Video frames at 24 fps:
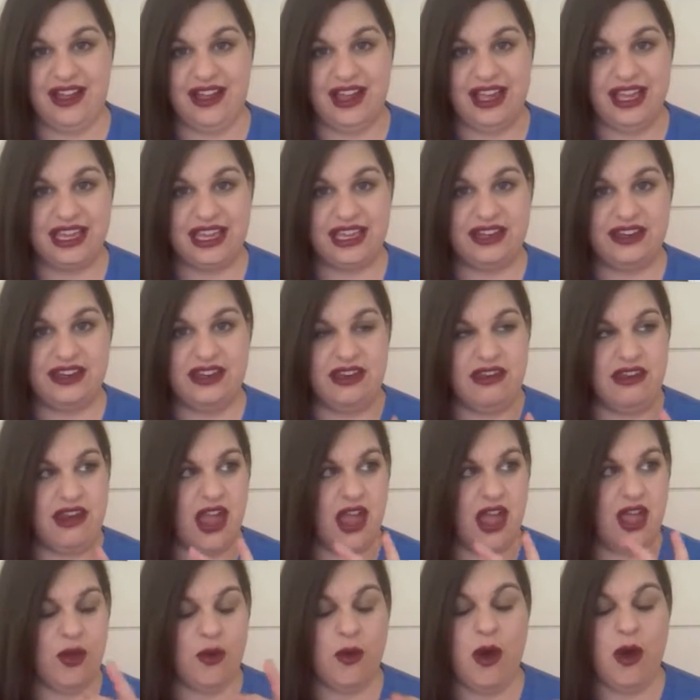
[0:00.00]
like
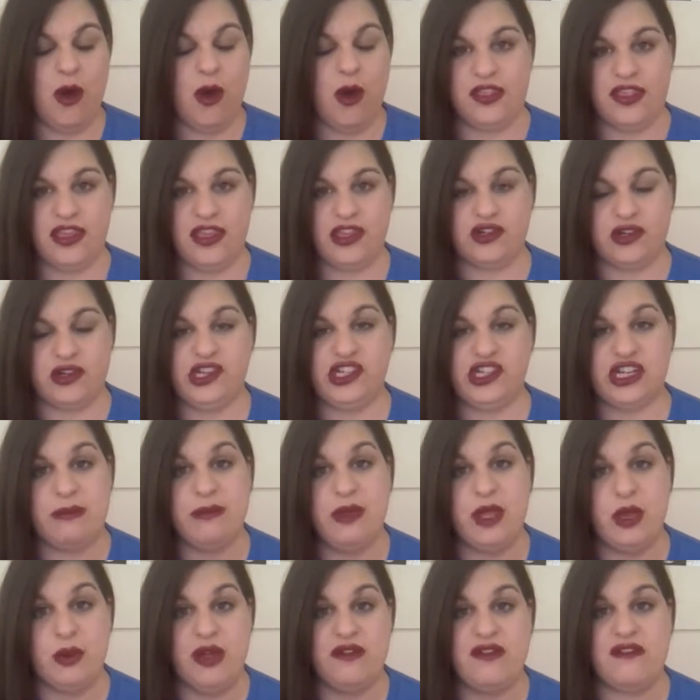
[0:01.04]
no other dry
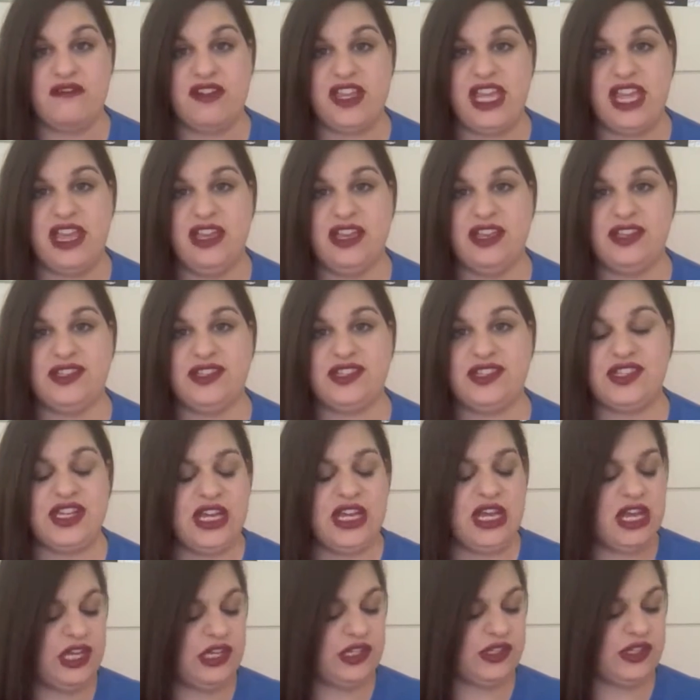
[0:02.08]
shampoo I've ever used.
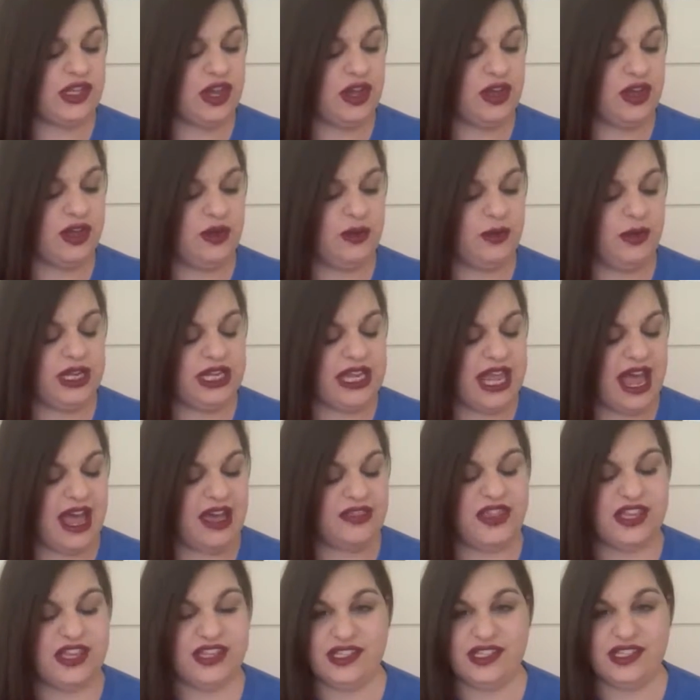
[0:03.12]
So
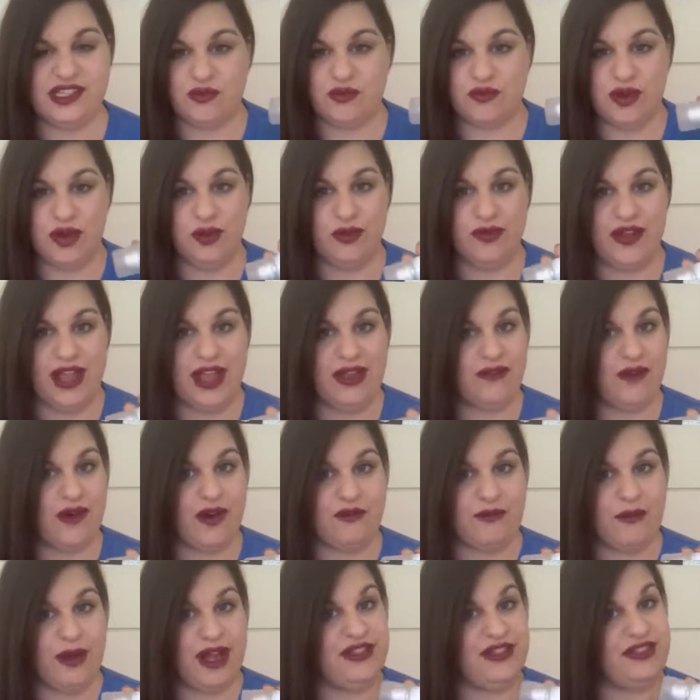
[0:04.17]
yeah, this is a real
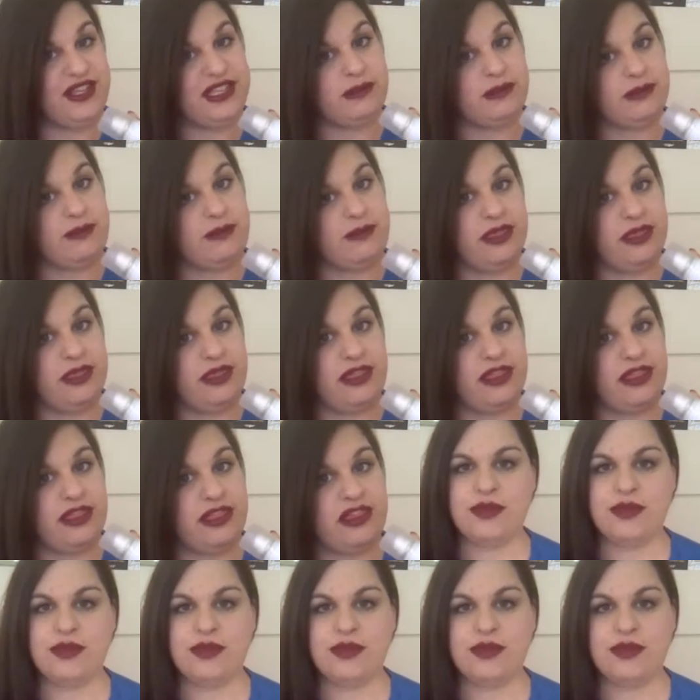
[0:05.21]
favourite of mine this month.